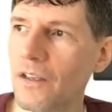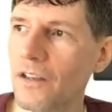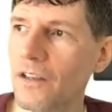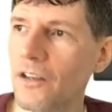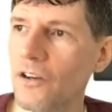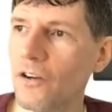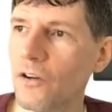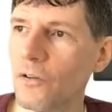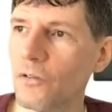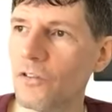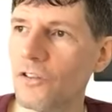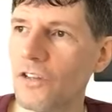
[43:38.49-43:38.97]

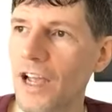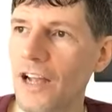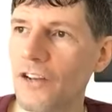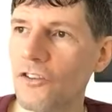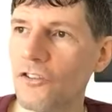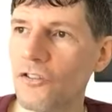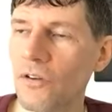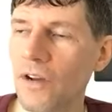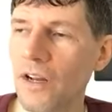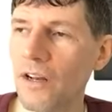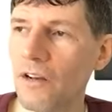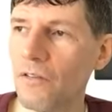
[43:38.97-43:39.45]
you know
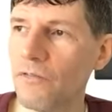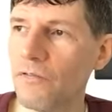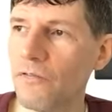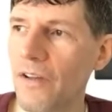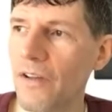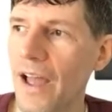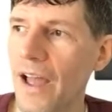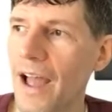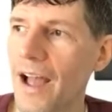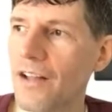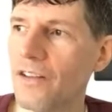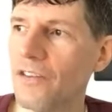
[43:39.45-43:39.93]
saturated
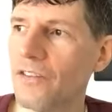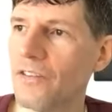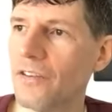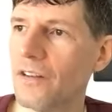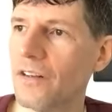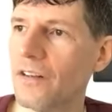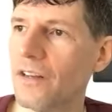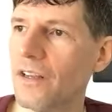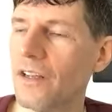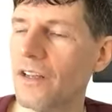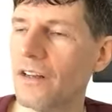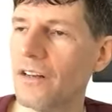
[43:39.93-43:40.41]
fats
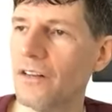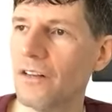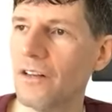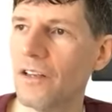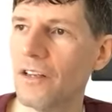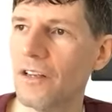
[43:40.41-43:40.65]
and and,